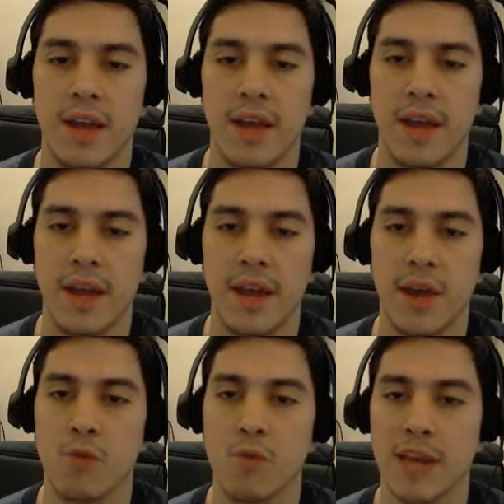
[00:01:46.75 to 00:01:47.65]
And
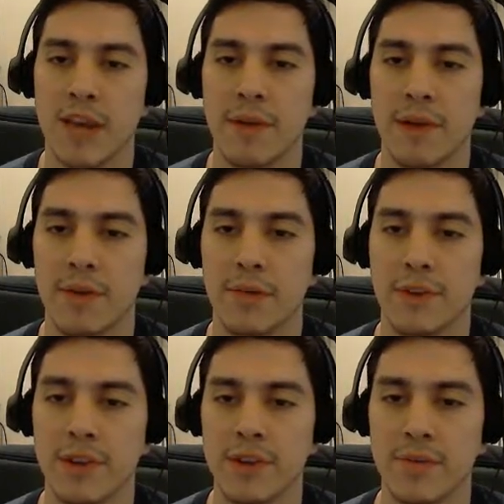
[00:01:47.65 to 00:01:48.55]
hopefully I'm having a lot of
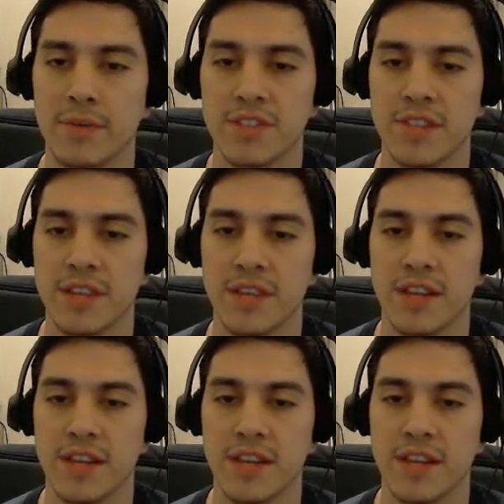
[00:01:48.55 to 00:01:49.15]
fun. We'll see.